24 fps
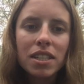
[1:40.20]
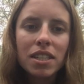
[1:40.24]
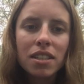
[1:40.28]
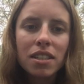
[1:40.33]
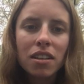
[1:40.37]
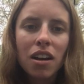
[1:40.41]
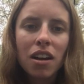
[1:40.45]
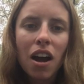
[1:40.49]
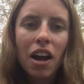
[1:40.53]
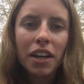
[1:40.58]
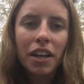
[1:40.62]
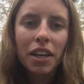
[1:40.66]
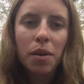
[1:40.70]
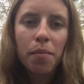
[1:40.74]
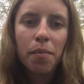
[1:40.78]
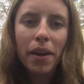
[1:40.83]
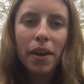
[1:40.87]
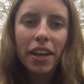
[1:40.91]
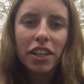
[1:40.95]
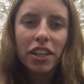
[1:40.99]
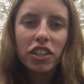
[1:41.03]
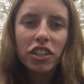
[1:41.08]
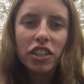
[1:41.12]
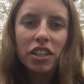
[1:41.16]
on
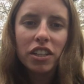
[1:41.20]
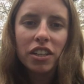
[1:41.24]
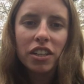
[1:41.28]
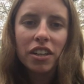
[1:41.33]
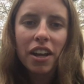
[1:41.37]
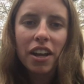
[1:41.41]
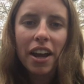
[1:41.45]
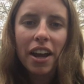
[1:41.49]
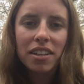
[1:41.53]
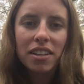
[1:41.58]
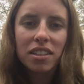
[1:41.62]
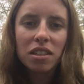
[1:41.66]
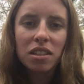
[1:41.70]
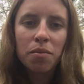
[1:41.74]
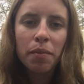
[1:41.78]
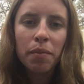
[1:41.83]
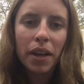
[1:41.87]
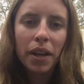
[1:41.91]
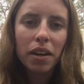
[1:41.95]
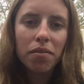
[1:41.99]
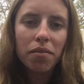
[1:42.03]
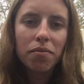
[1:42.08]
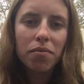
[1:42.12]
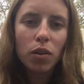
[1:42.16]
occupation as the
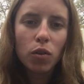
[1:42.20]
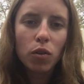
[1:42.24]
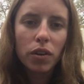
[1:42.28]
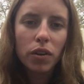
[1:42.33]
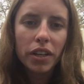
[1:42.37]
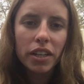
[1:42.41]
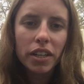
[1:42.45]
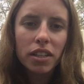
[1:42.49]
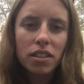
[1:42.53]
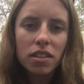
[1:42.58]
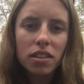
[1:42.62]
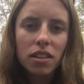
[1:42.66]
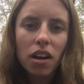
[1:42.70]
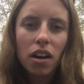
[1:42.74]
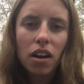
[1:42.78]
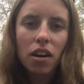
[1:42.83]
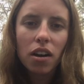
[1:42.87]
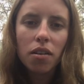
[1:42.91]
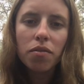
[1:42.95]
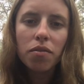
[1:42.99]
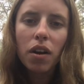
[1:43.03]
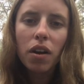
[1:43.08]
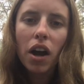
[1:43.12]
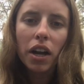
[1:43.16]
main focus
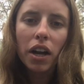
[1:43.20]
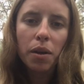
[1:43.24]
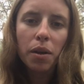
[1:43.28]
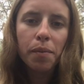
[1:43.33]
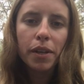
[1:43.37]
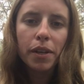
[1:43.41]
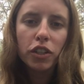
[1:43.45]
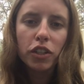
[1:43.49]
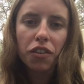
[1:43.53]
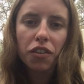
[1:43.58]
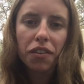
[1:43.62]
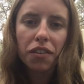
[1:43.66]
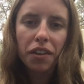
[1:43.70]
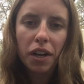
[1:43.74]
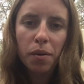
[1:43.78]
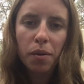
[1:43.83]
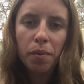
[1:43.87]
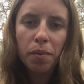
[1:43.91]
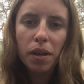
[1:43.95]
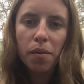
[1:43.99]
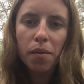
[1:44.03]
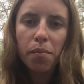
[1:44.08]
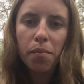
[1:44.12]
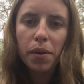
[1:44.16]
of occupational
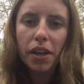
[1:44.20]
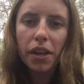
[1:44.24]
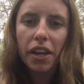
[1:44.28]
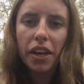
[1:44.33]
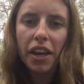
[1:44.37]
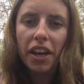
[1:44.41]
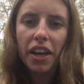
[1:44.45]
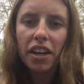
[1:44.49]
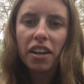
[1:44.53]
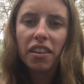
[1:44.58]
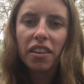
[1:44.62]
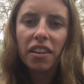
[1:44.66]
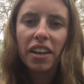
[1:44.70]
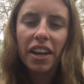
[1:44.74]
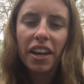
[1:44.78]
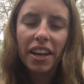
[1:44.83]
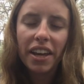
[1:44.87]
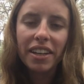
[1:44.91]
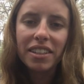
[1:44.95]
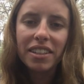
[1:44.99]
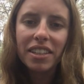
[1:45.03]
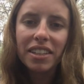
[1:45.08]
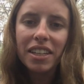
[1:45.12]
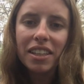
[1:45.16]
therapy began in the
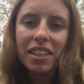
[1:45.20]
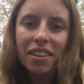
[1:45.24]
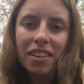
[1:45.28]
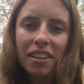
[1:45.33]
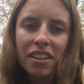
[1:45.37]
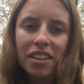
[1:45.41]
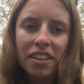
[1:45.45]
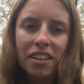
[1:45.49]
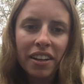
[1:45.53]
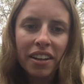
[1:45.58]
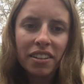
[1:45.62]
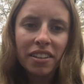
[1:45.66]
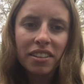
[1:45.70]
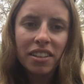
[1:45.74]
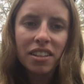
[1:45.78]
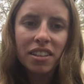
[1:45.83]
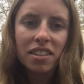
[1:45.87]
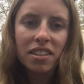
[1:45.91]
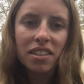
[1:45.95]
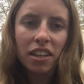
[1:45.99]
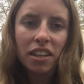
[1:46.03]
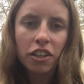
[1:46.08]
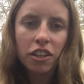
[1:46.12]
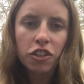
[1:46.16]
18th and 19th
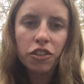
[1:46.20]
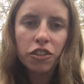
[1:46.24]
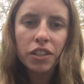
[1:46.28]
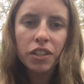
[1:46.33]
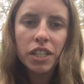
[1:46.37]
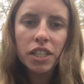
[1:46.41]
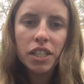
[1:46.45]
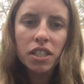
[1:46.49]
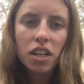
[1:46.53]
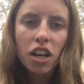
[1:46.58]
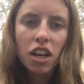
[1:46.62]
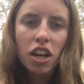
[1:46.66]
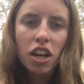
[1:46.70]
centuries